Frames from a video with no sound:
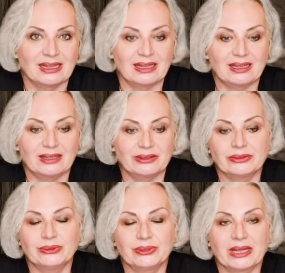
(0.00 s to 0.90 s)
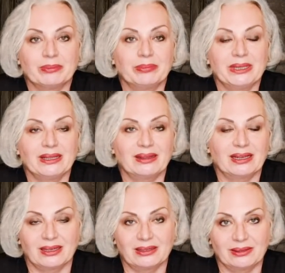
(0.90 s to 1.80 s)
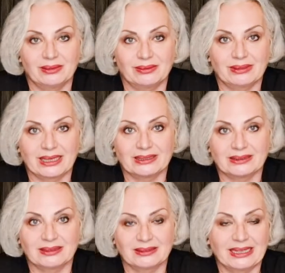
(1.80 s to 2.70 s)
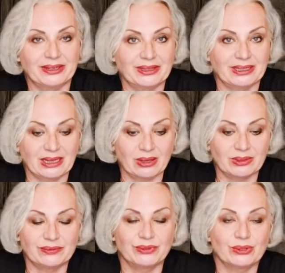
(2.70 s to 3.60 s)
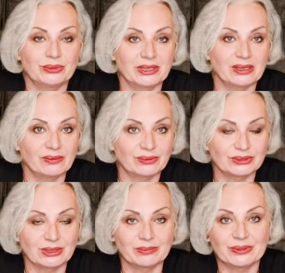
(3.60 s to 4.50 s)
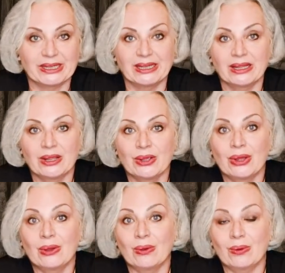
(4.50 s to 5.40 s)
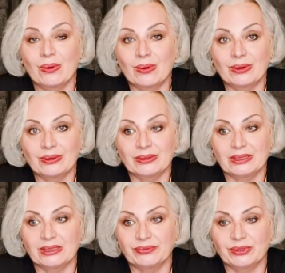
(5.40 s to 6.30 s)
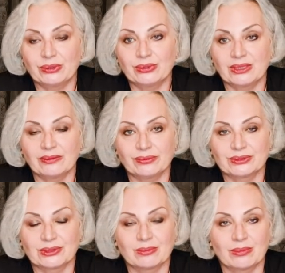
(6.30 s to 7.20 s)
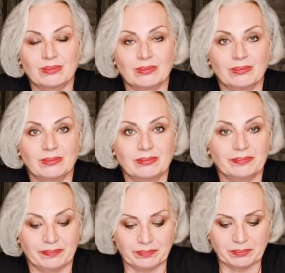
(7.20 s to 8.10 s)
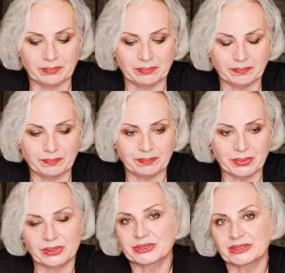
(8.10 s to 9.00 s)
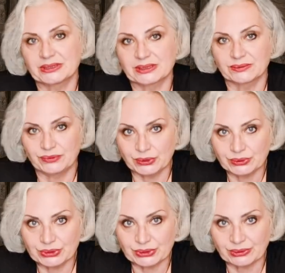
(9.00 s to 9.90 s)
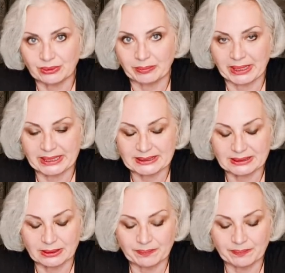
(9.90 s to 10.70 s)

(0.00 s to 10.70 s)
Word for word: uh, you can be there right here and now if you're looking for something or if you're looking for some person's future or past